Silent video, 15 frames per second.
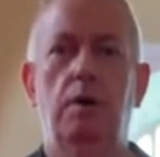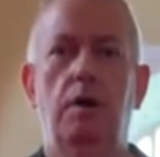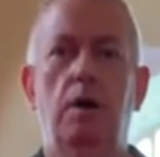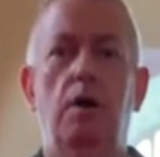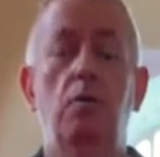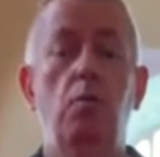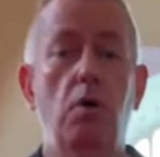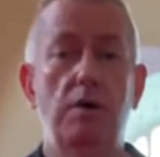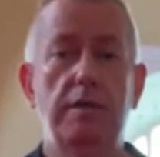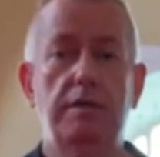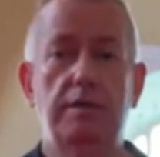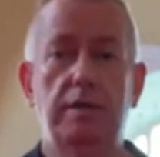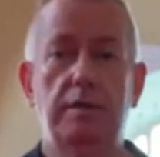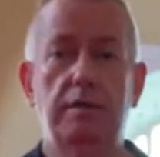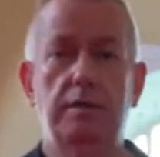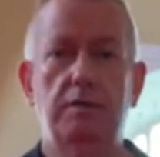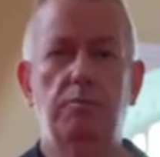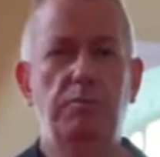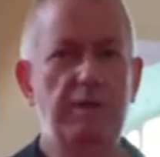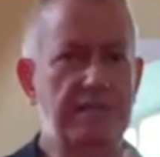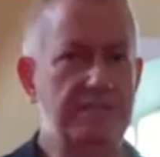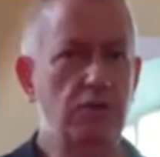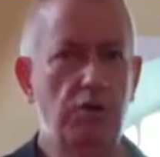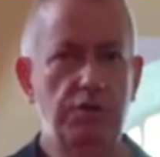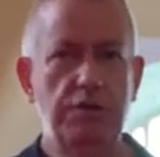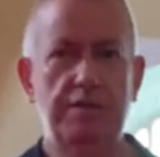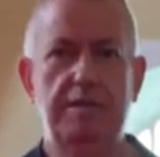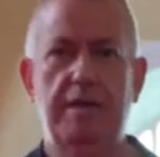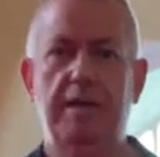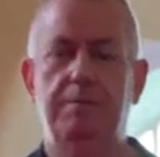are warning signs, but it's not just
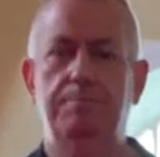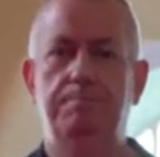that.